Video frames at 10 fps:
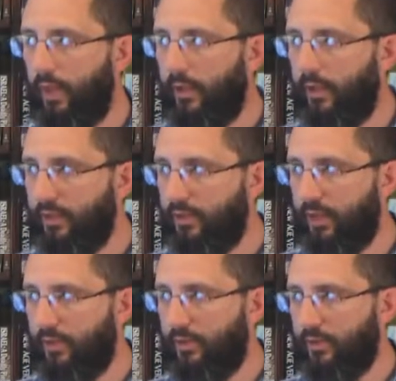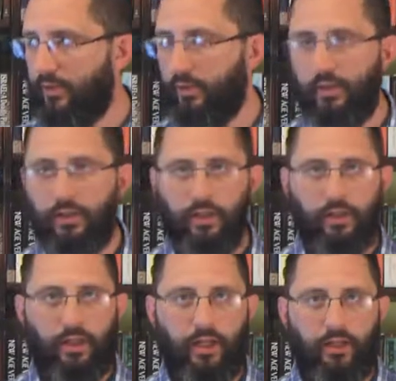and light changes and
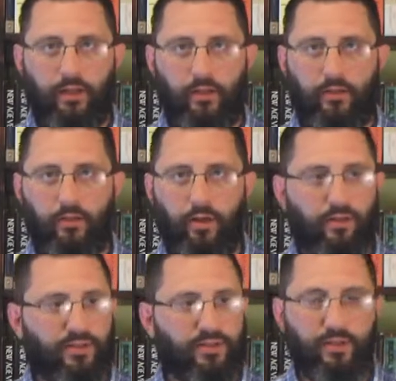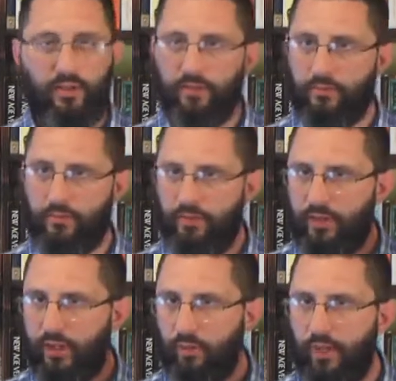and uh, all of a sudden they're
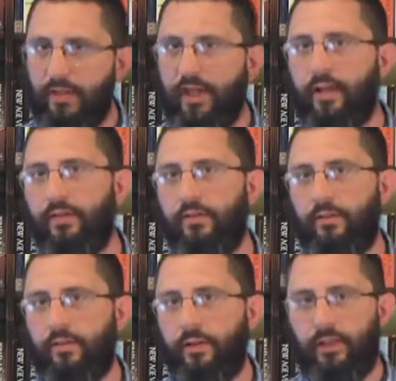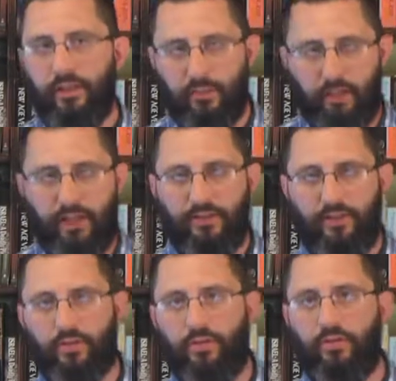staying way back. Then a
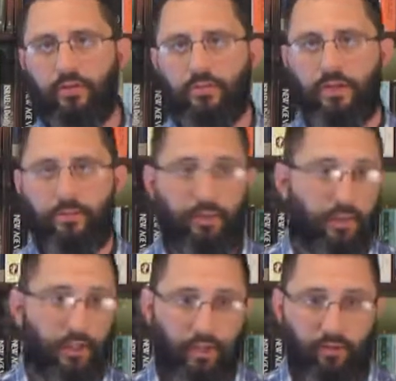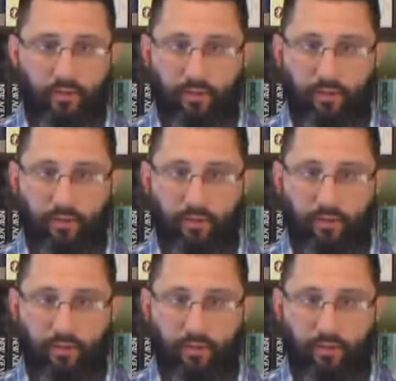passing zone comes up and